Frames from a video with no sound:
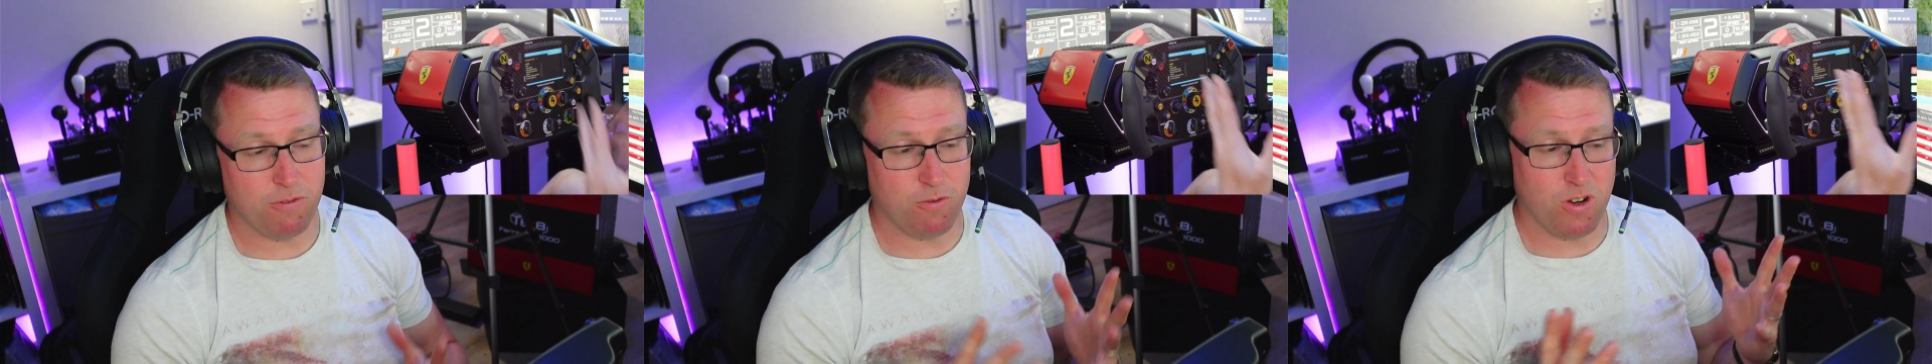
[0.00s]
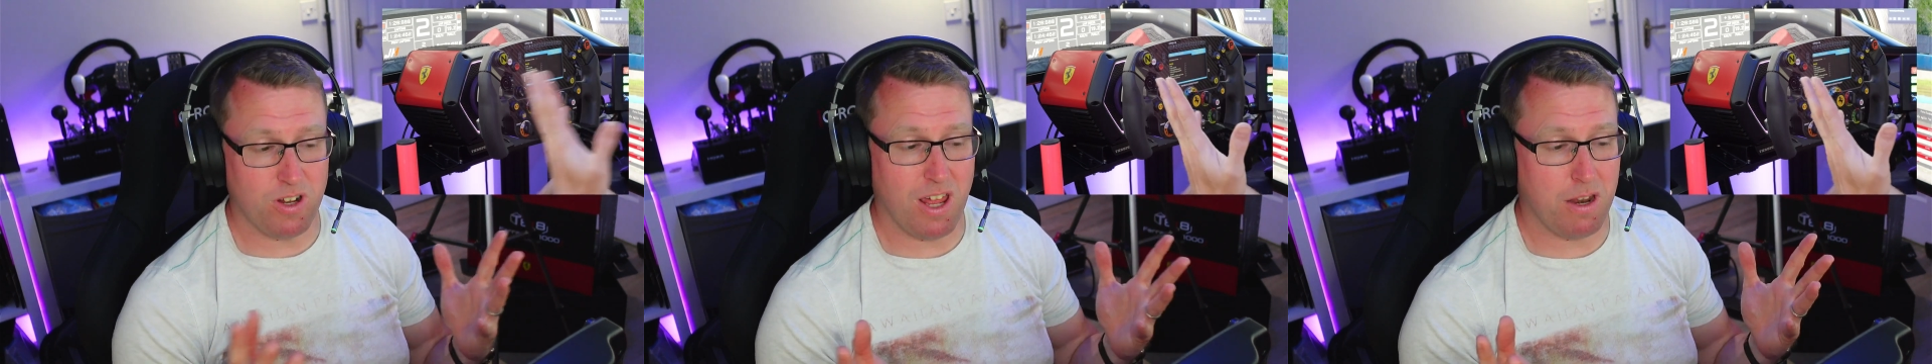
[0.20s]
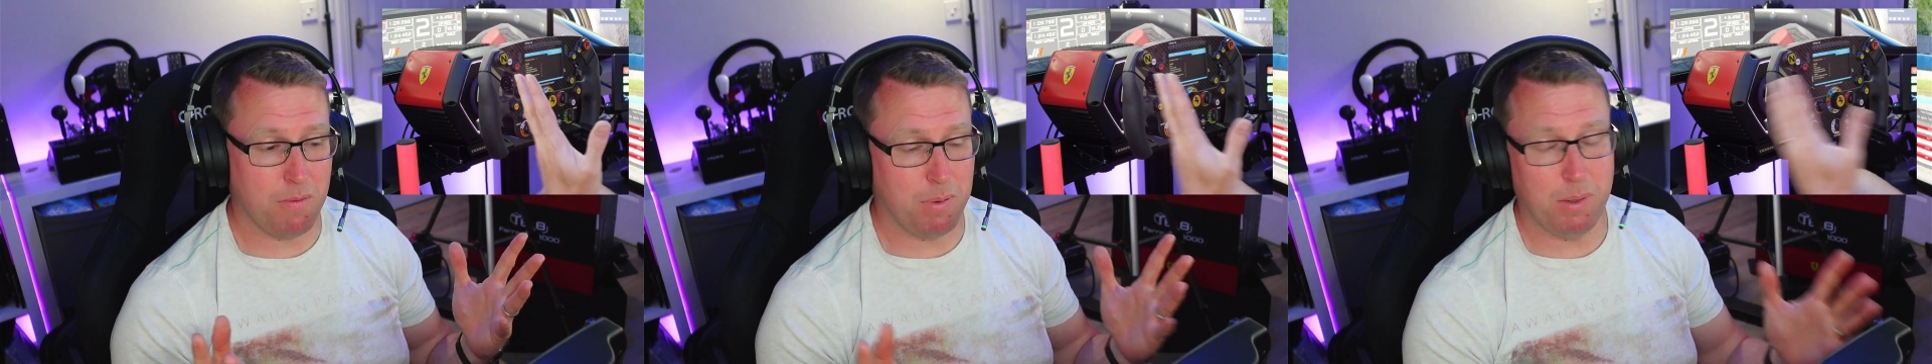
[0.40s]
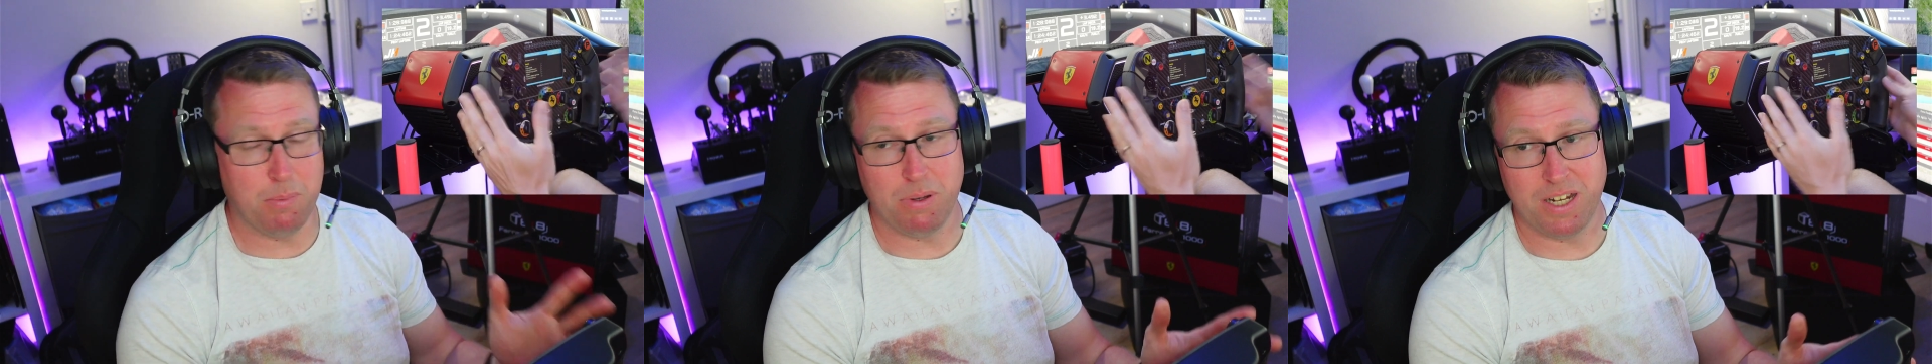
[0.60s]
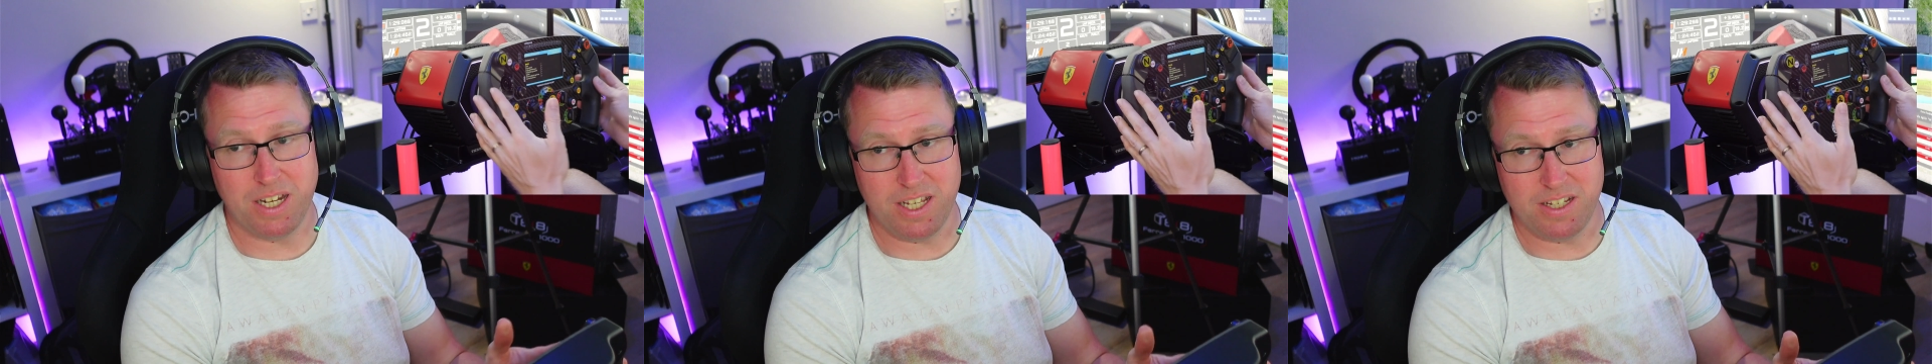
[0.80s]
For a lot of
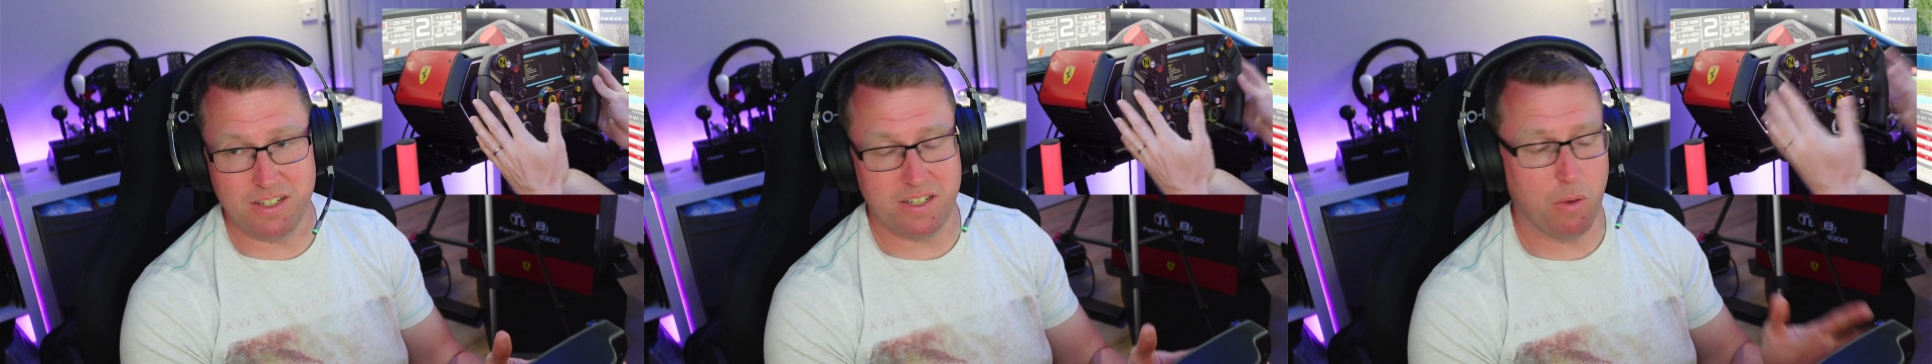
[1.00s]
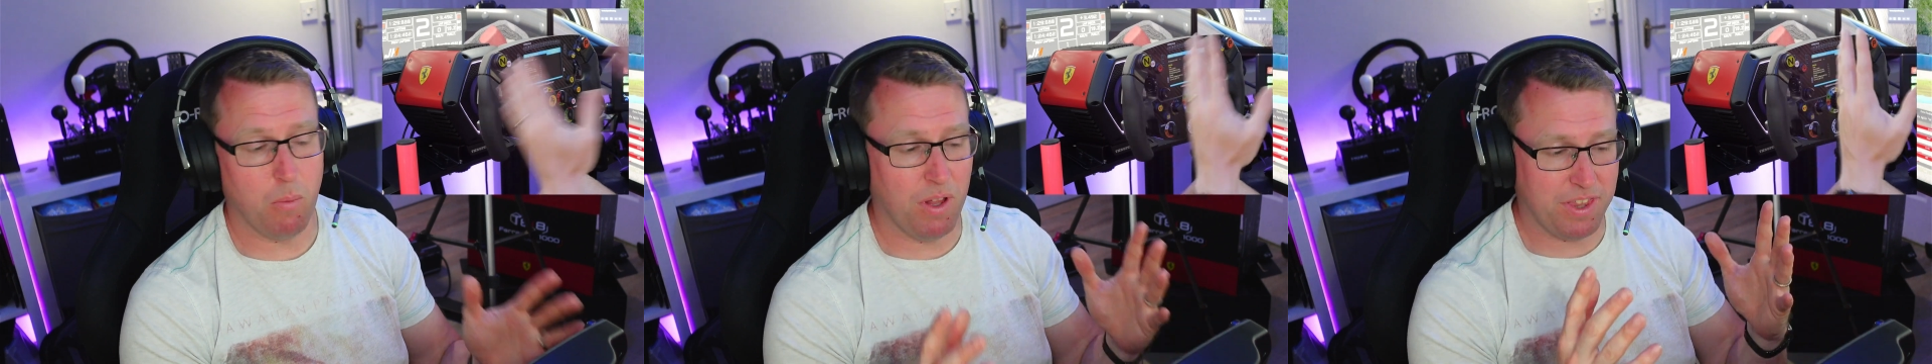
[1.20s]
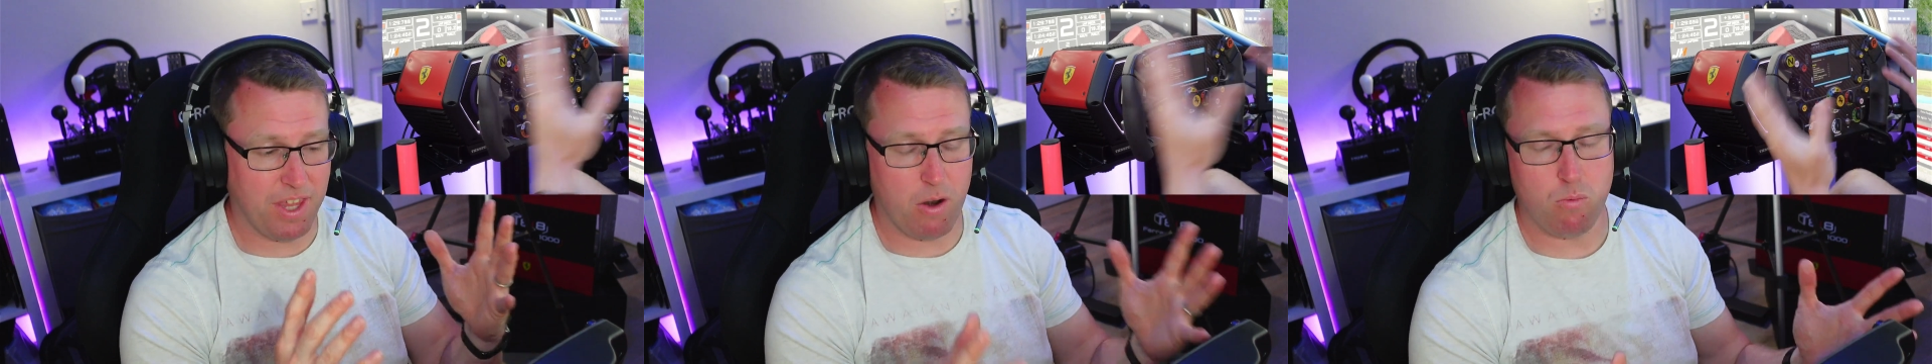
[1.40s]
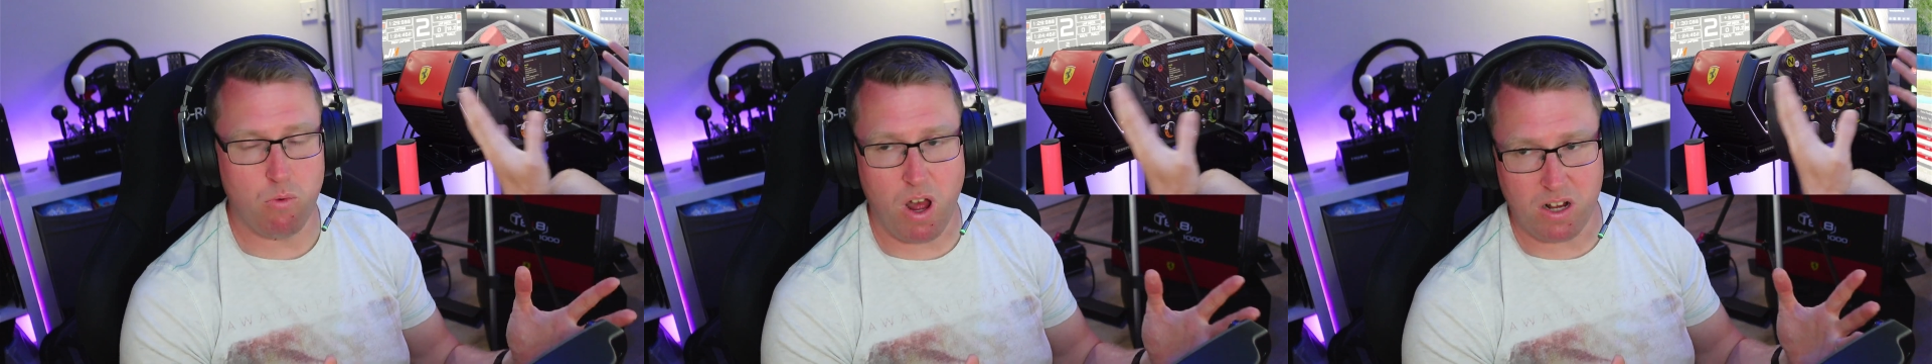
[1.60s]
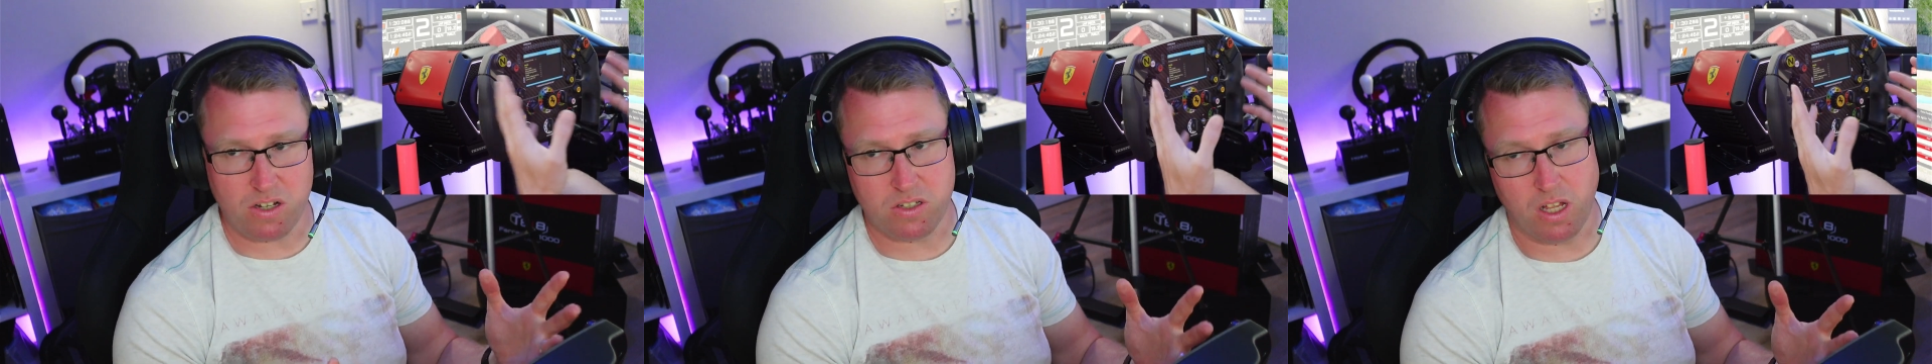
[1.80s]
people it is. They want that
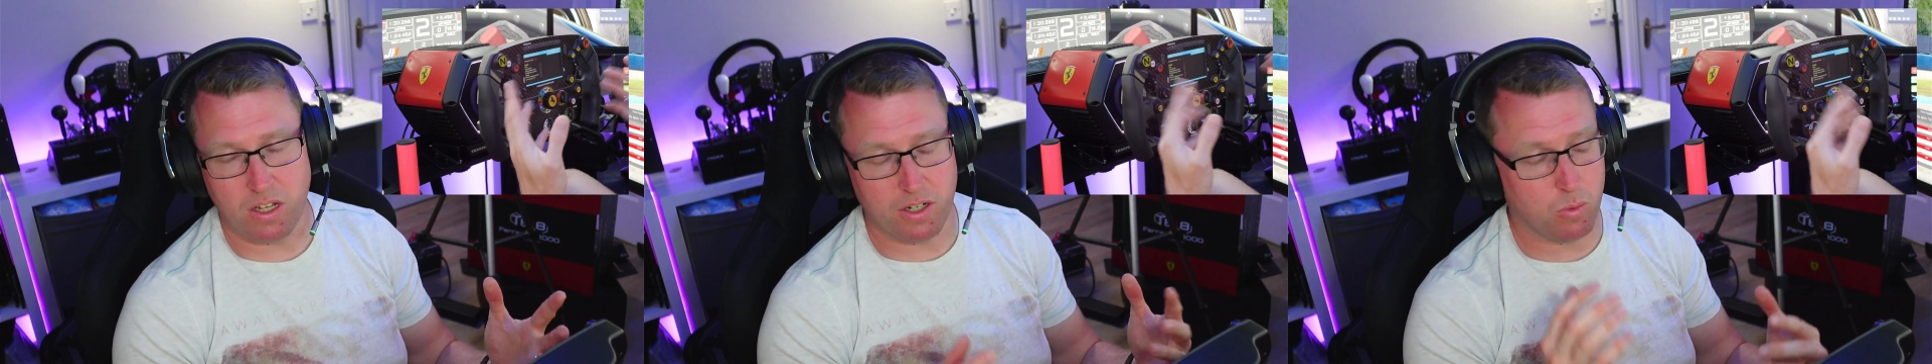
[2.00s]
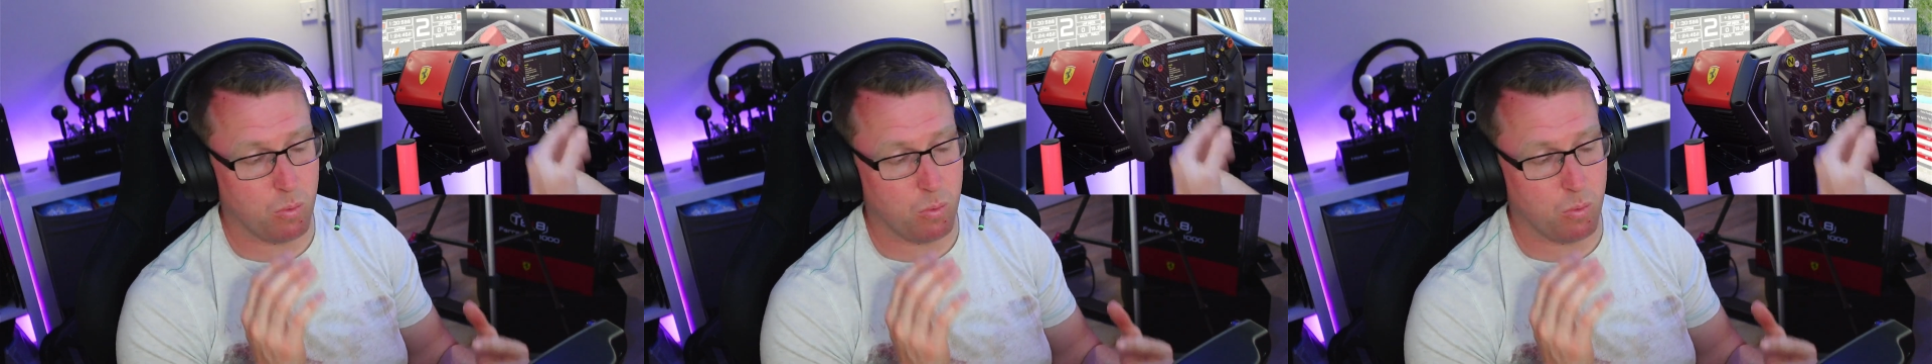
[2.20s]
rock solid